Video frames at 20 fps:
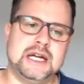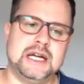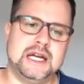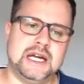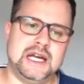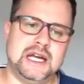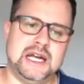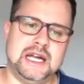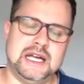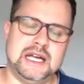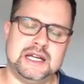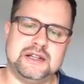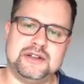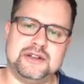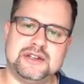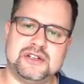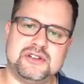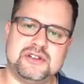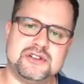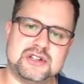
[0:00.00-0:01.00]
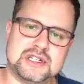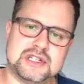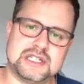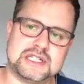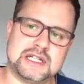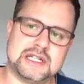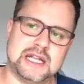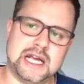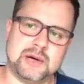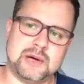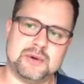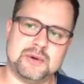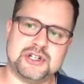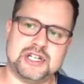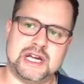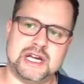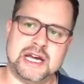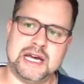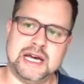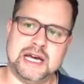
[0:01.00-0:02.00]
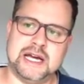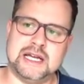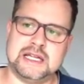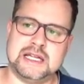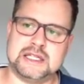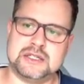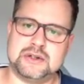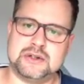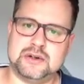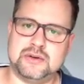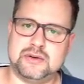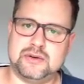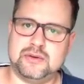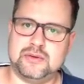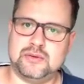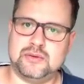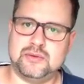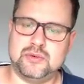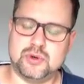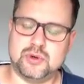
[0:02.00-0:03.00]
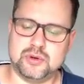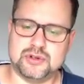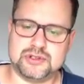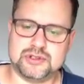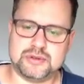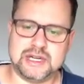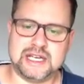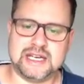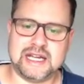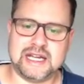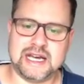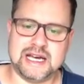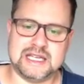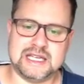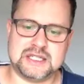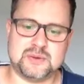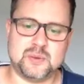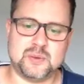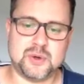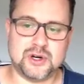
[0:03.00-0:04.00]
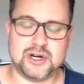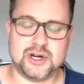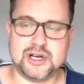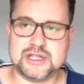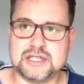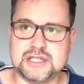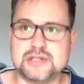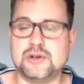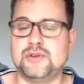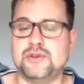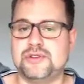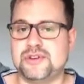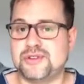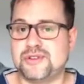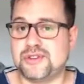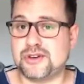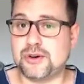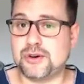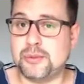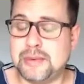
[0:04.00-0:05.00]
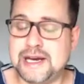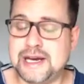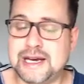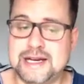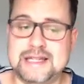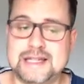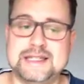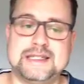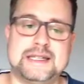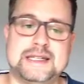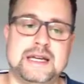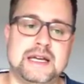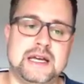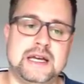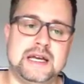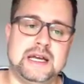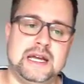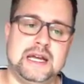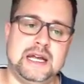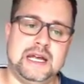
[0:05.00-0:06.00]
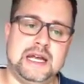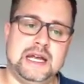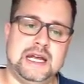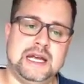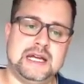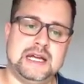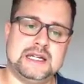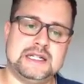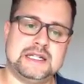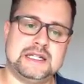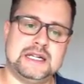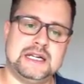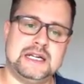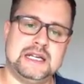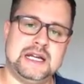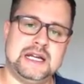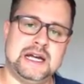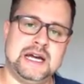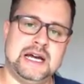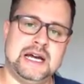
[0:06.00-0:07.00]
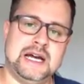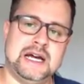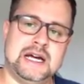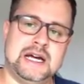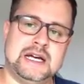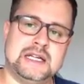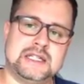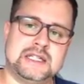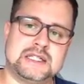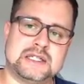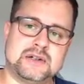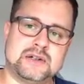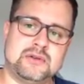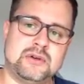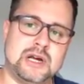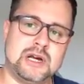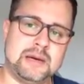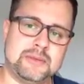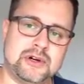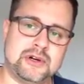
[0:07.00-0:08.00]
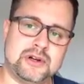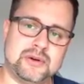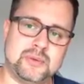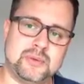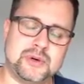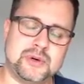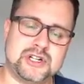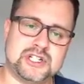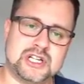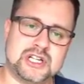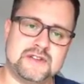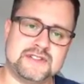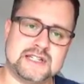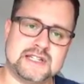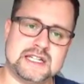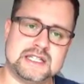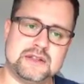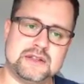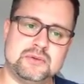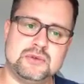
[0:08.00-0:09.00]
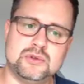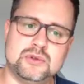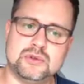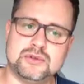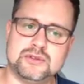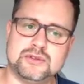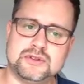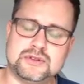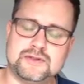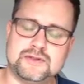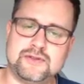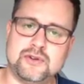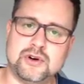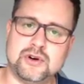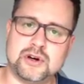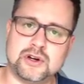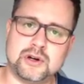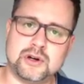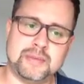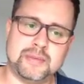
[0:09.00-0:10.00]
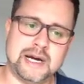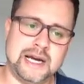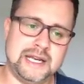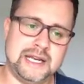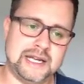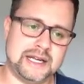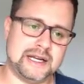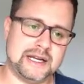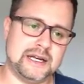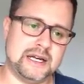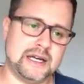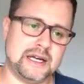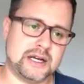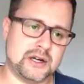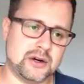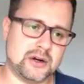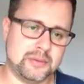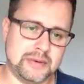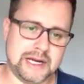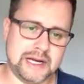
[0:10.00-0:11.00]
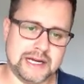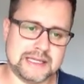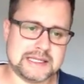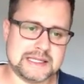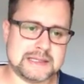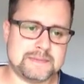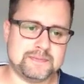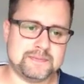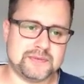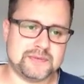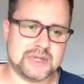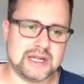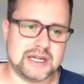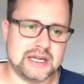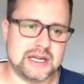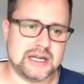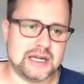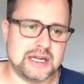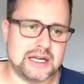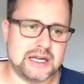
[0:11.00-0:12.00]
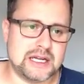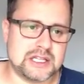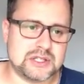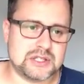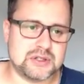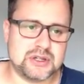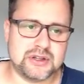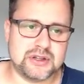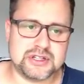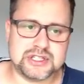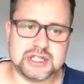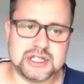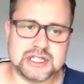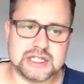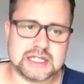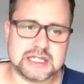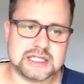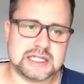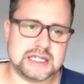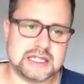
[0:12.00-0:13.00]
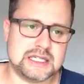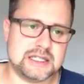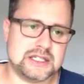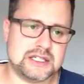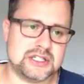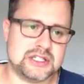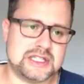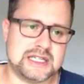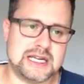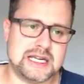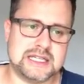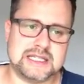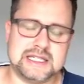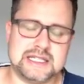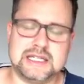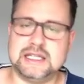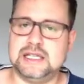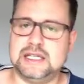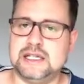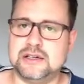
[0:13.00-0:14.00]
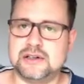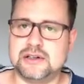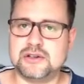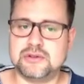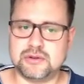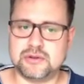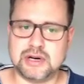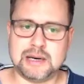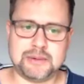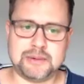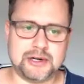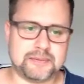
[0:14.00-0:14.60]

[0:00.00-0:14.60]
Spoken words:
And this language has rules, right? It has words, or the commands, and it has grammar, which gives us the rules for combining commands. So the syntax just says grammar.